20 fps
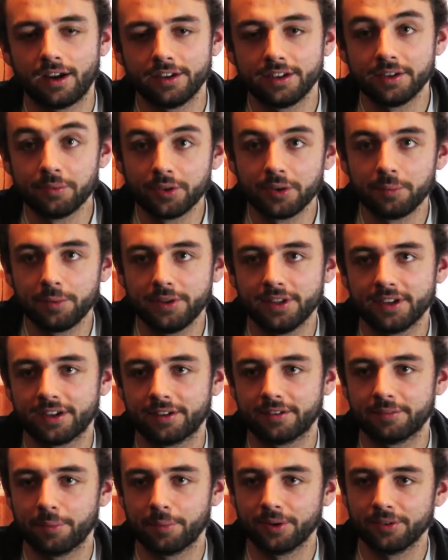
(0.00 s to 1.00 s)
didn't want to be
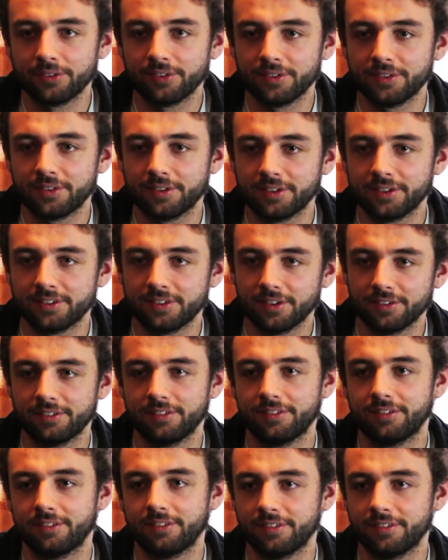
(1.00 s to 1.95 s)
that person that doesn't